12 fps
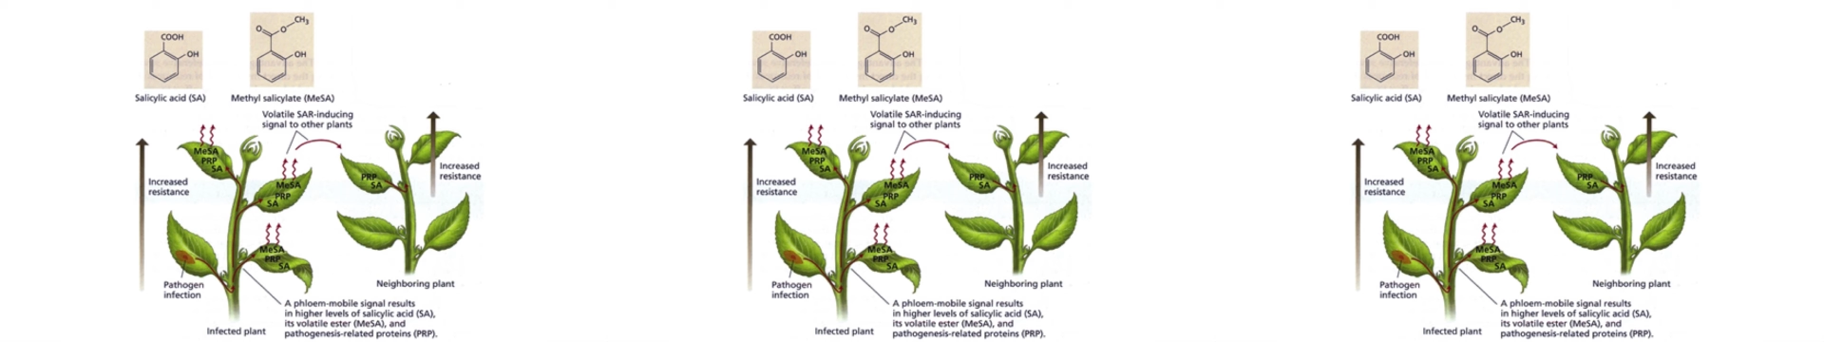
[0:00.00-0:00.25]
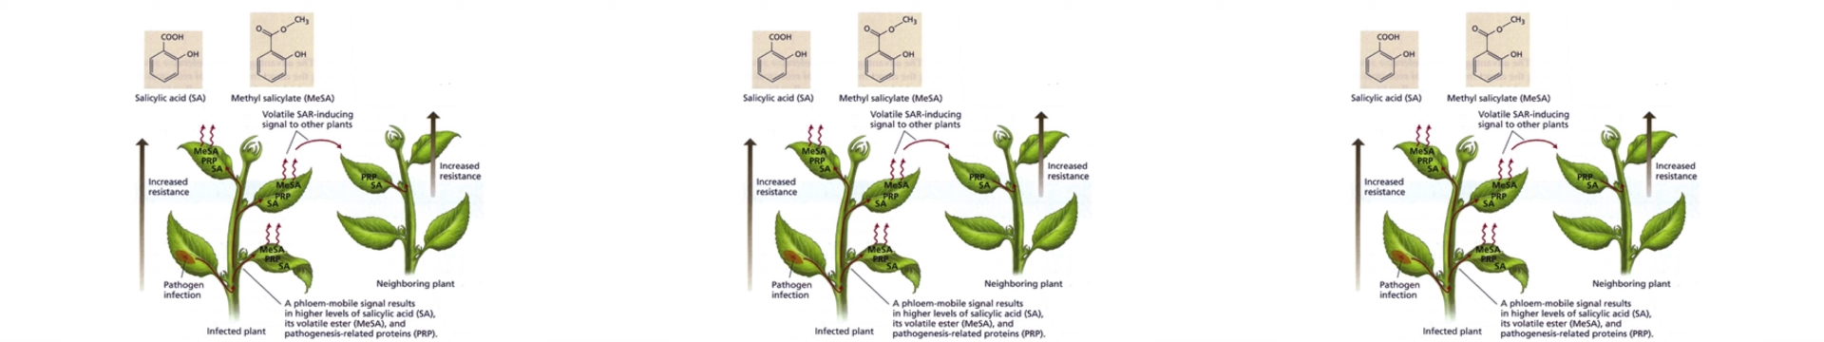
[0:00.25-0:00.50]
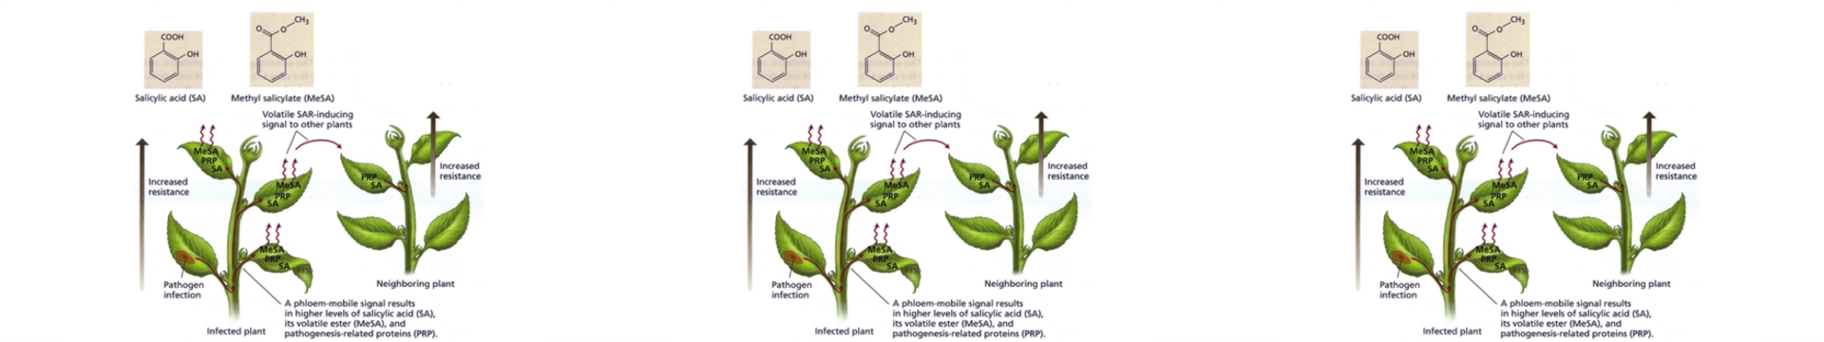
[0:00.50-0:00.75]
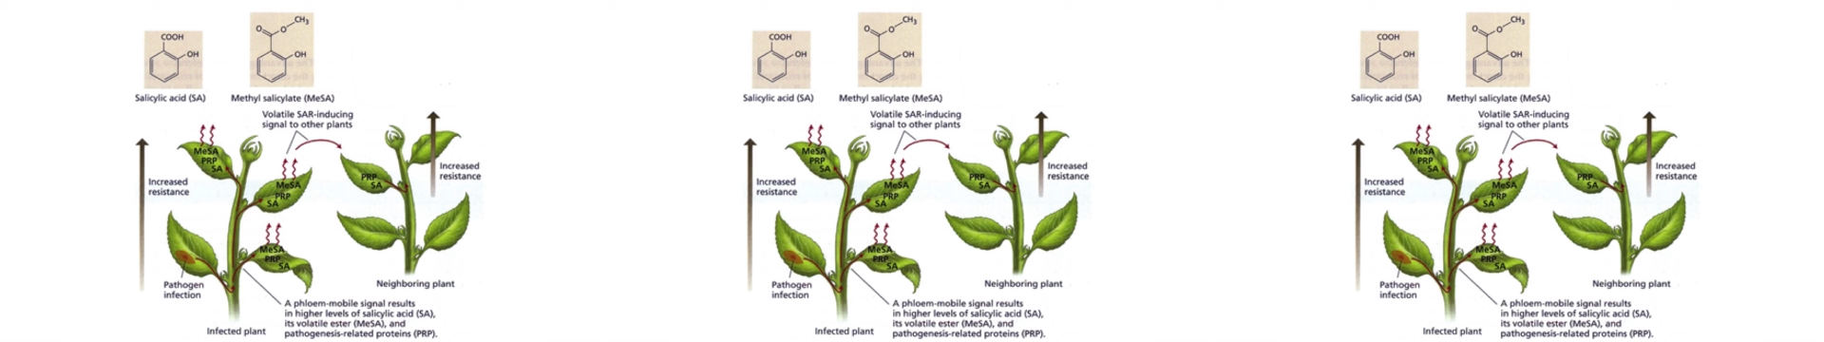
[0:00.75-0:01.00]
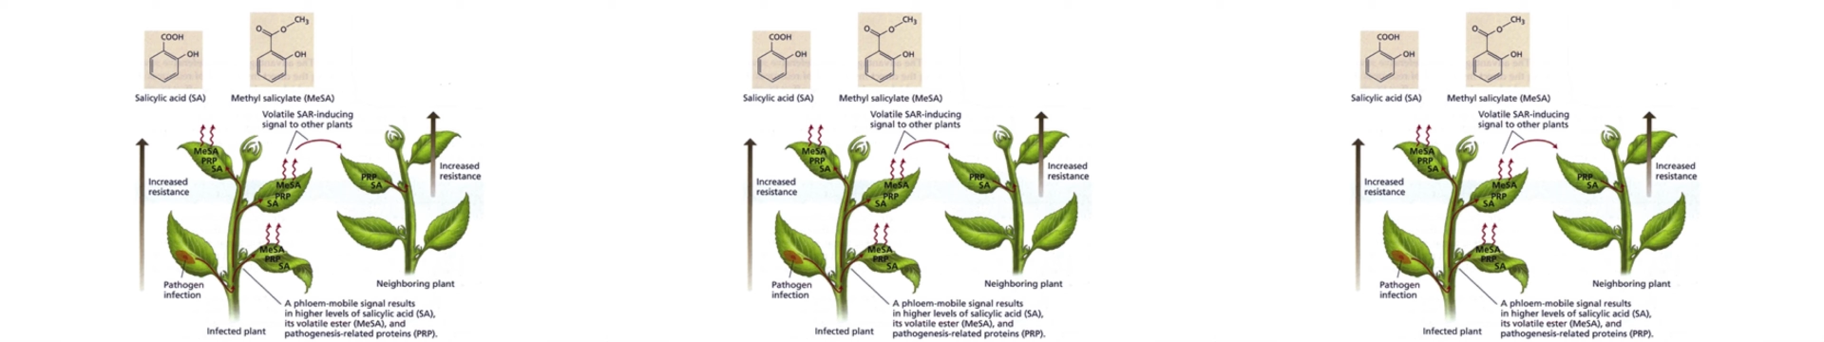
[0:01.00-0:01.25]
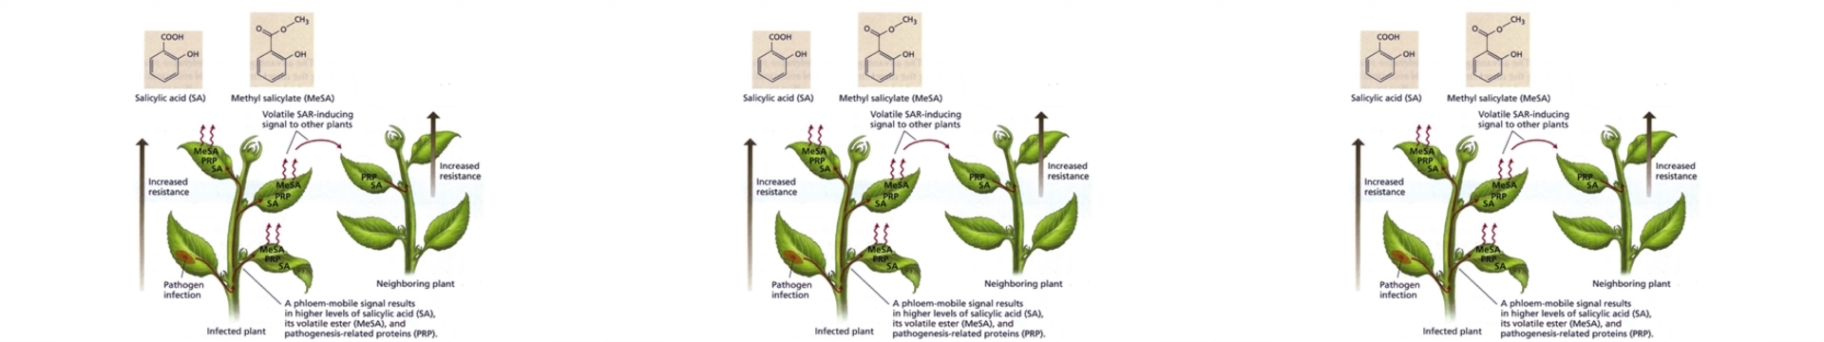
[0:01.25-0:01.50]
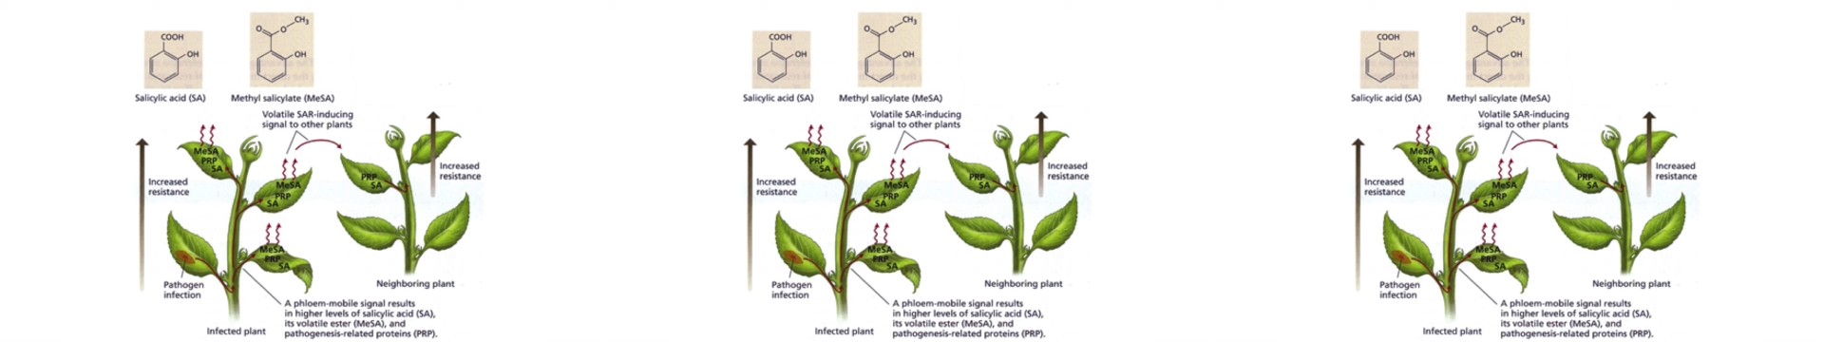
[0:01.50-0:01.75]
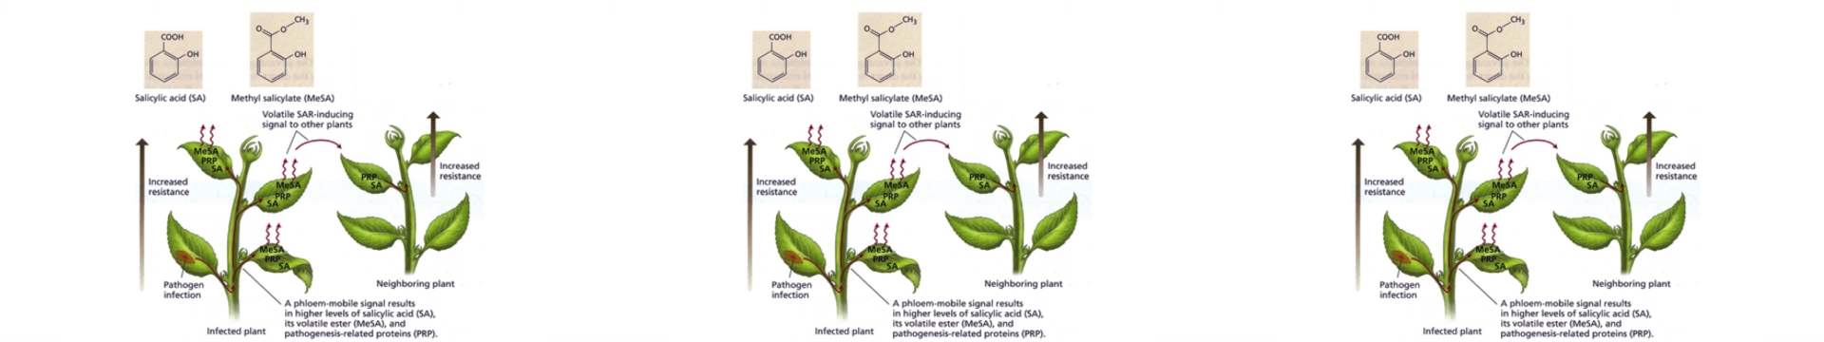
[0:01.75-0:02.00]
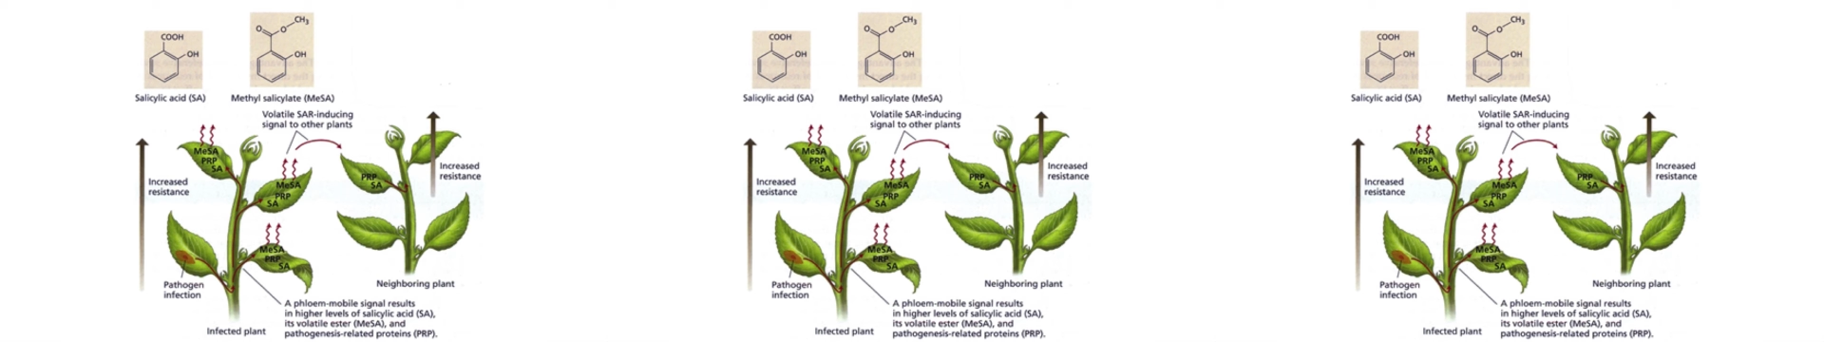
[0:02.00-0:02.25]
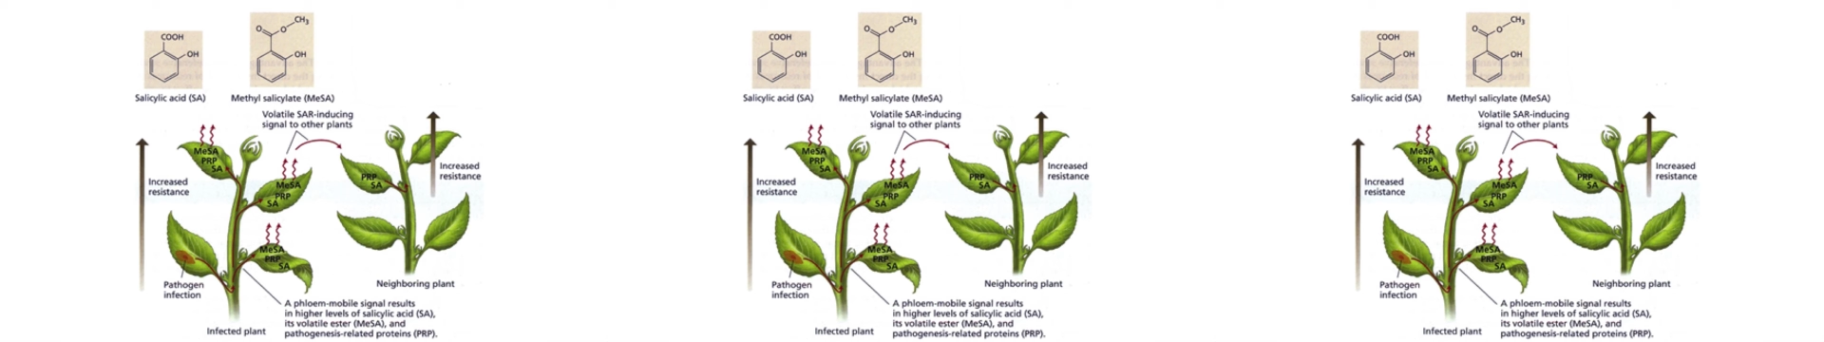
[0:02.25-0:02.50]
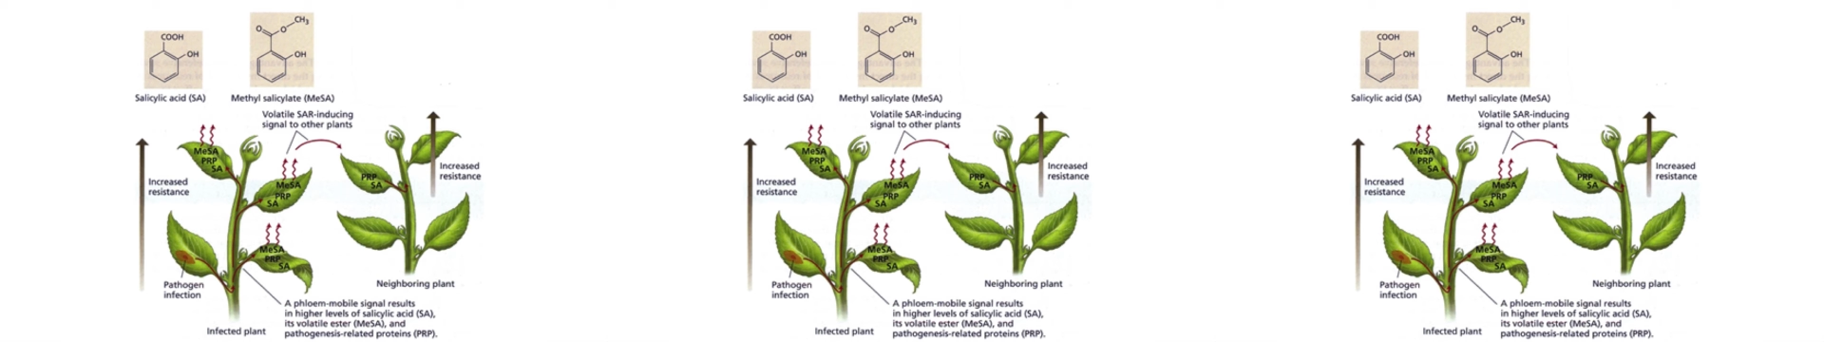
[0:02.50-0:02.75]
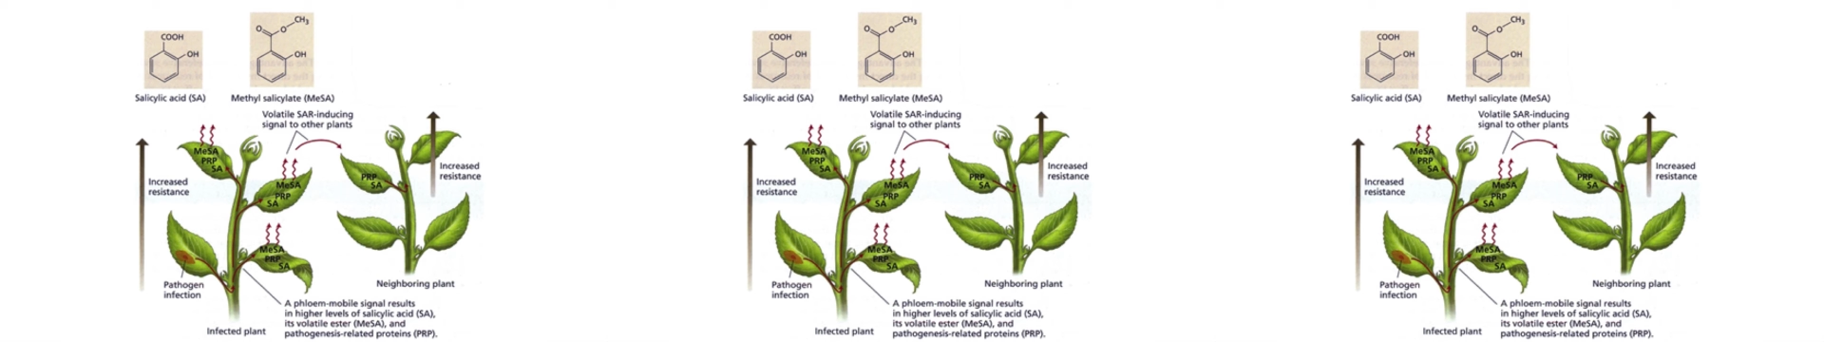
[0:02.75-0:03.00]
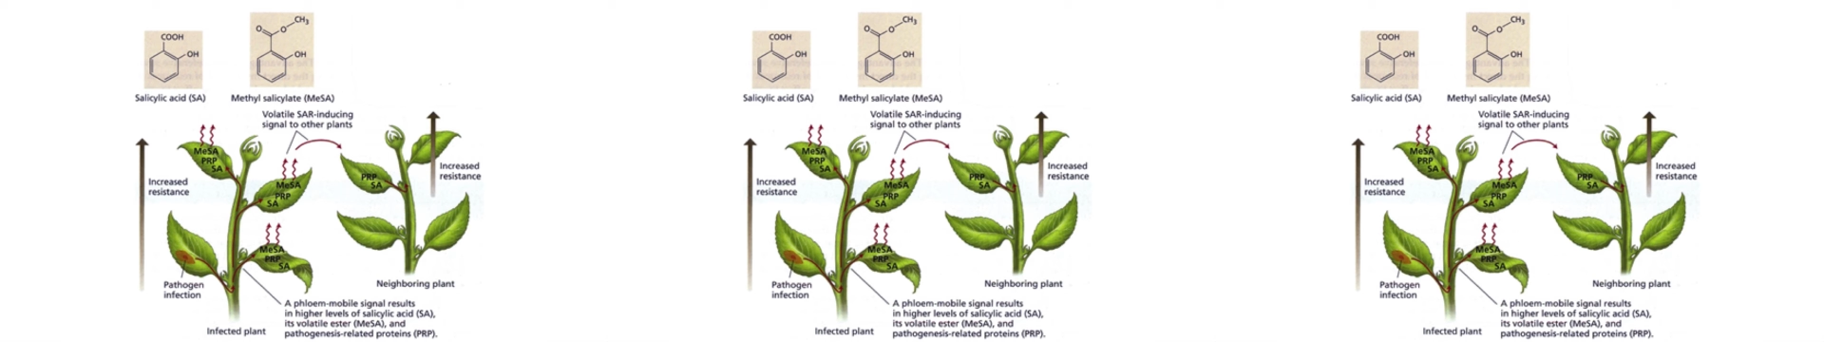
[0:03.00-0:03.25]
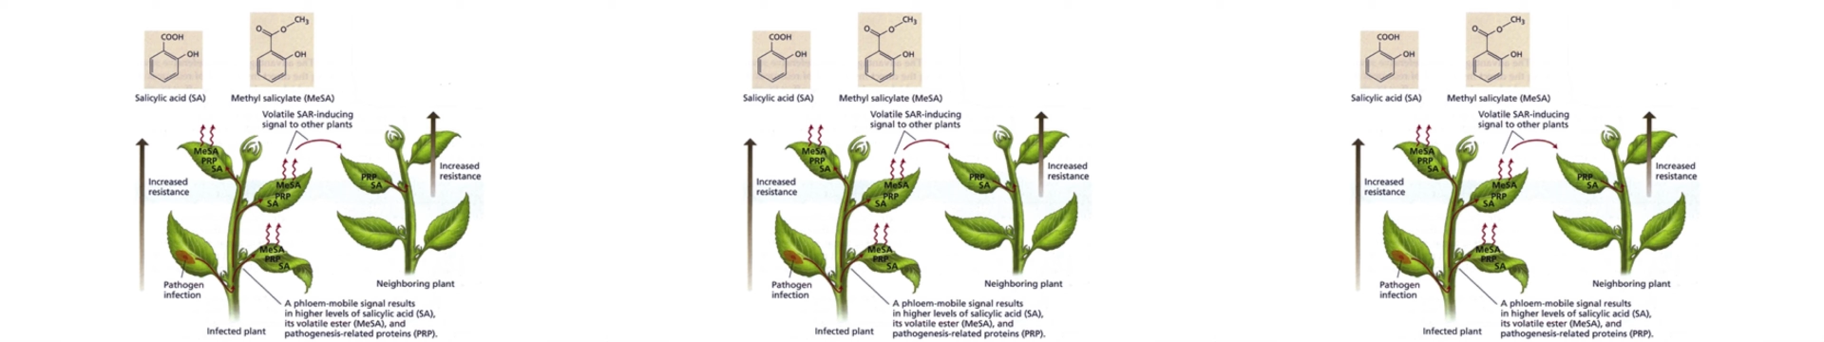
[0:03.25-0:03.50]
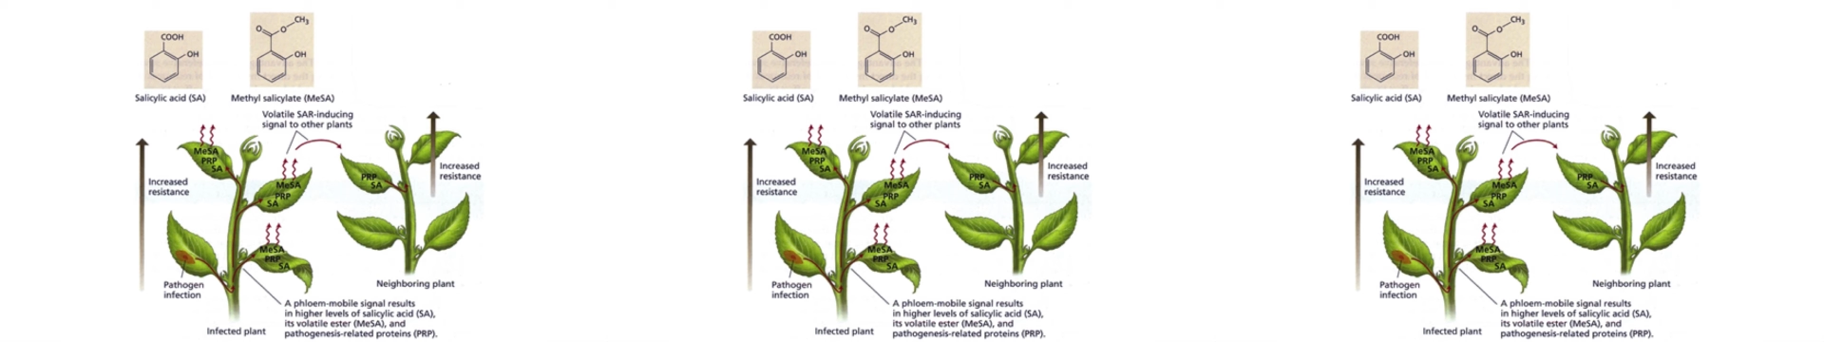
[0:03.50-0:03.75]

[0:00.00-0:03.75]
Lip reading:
Nobody's mouth can be seen.